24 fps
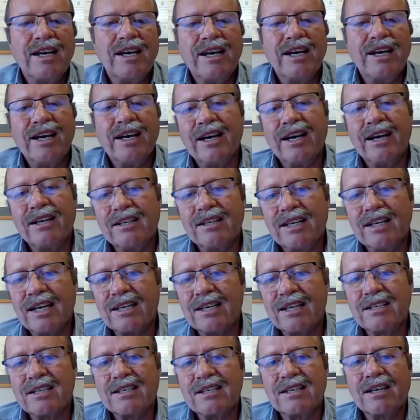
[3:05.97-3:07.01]
And
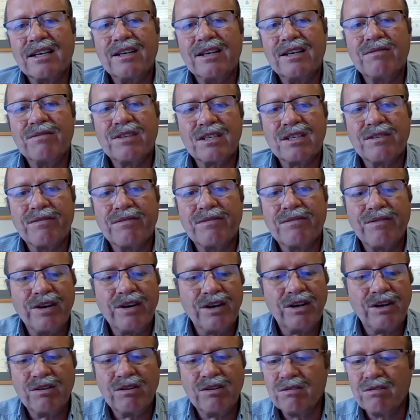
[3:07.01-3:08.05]
that gives us a
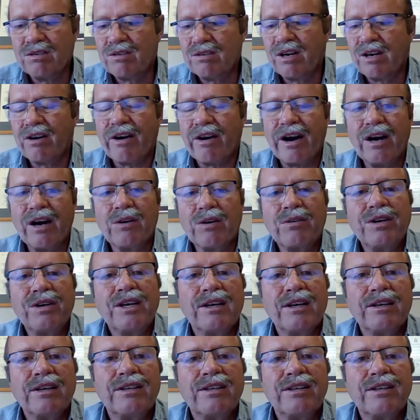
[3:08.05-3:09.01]
very good grounding,